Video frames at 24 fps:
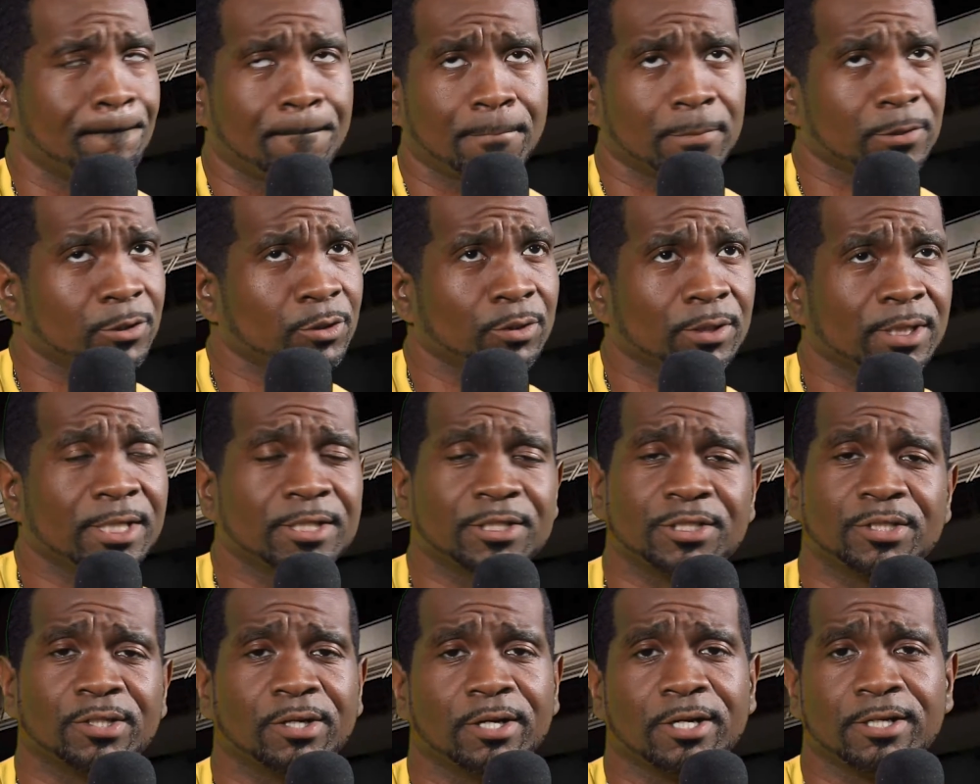So let's
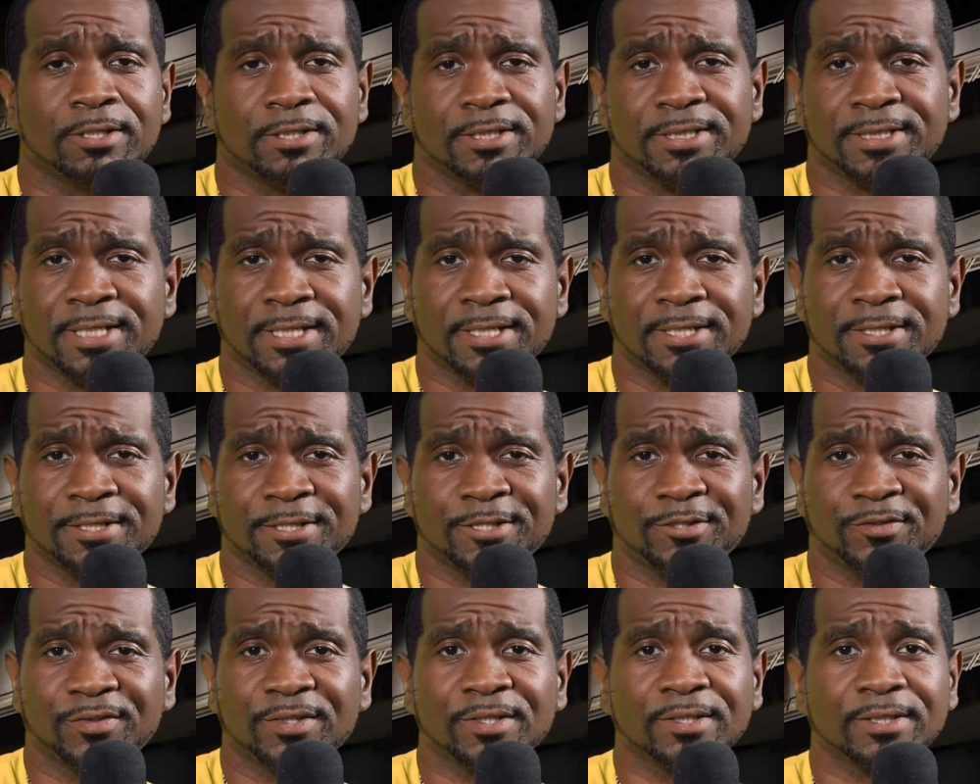start understanding
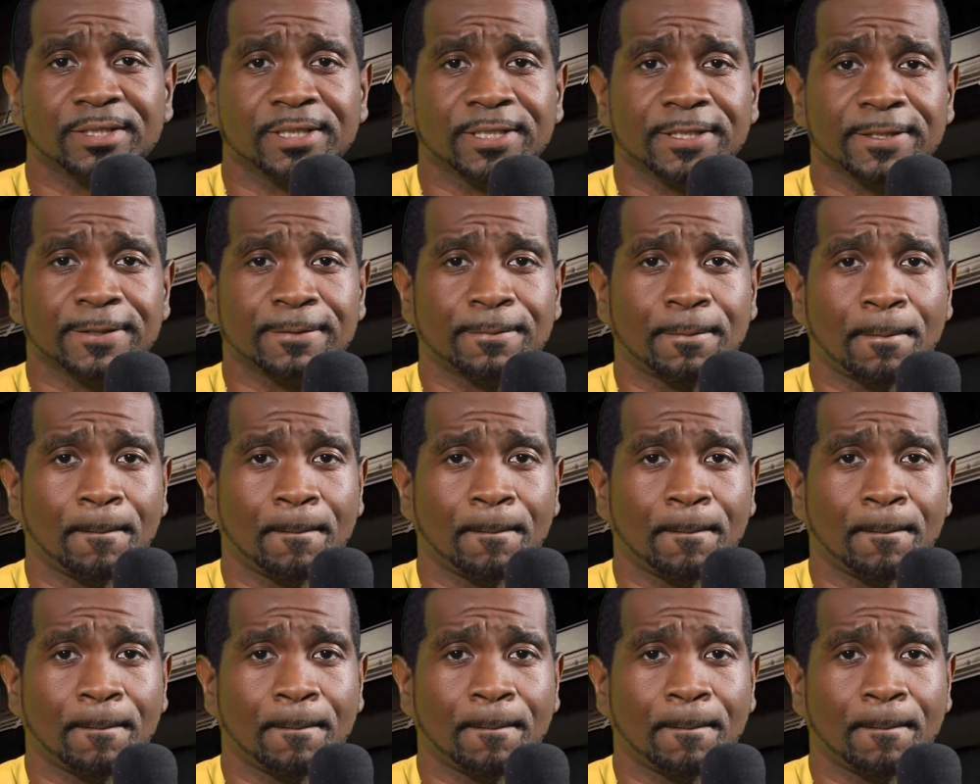this fear thing.